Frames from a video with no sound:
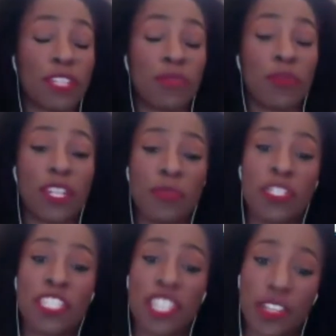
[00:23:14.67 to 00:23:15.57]
in
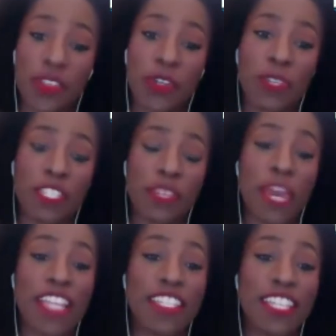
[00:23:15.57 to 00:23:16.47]
particular was the
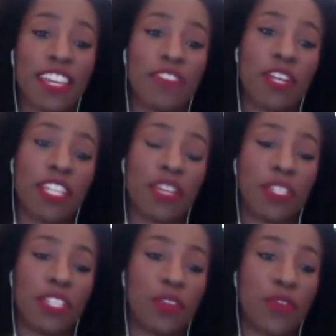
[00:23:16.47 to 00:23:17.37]
painting one that we
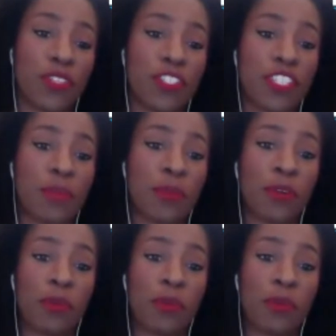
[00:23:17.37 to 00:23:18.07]
did over the summer.